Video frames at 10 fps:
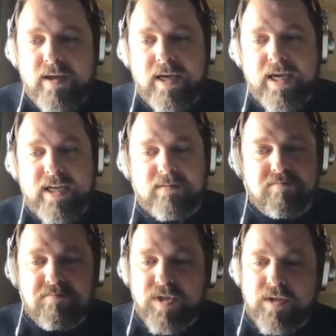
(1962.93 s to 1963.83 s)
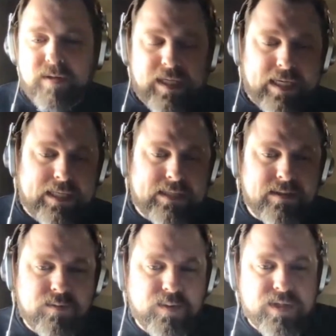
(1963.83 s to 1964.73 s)
and uh,
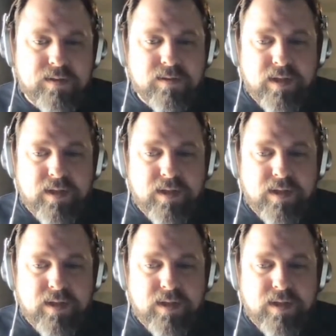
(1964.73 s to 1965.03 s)
was a,